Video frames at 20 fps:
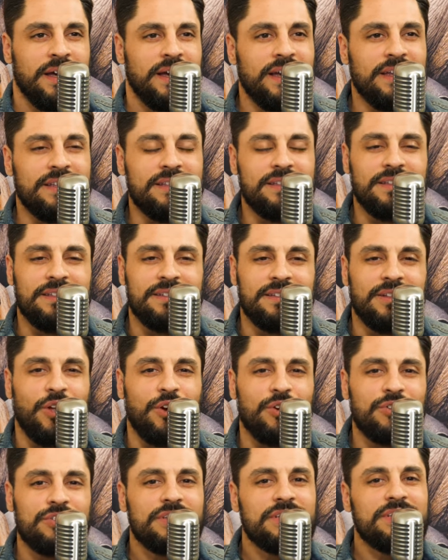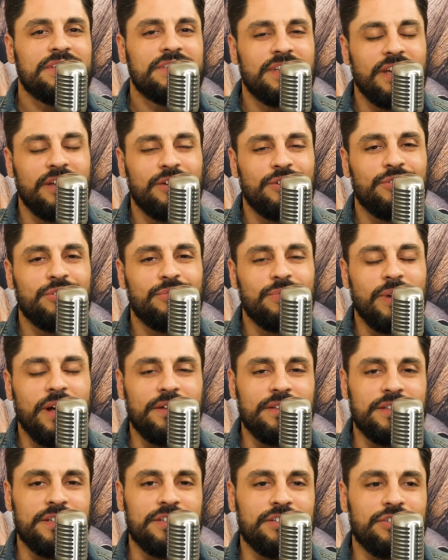It's largely centered
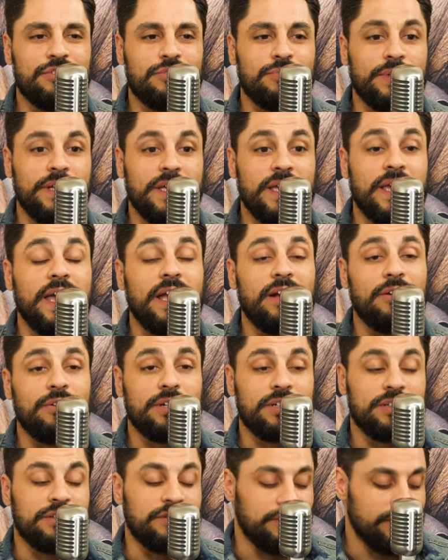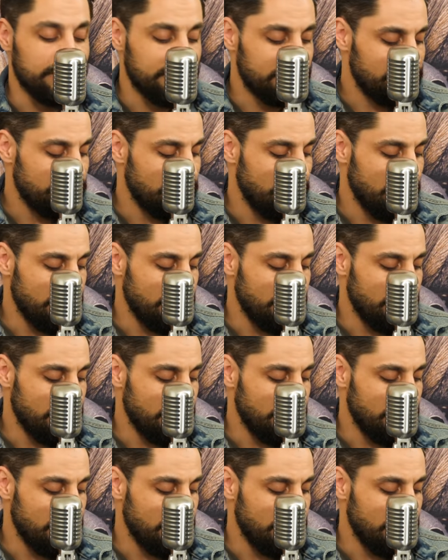around these 3 characters.